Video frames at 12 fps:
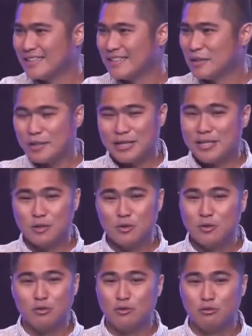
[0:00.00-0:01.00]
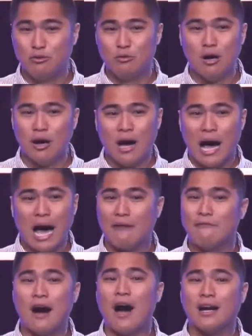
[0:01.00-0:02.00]
You can
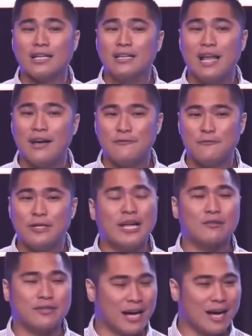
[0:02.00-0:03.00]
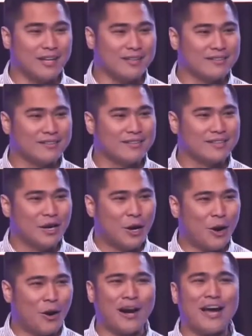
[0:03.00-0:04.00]
have a hard life without God
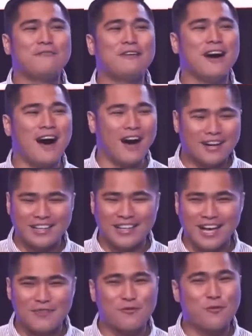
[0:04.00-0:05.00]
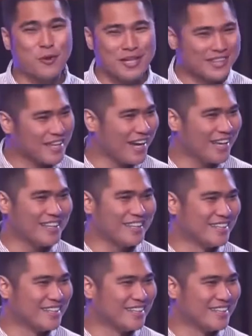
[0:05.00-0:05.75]
or have a hard life with God.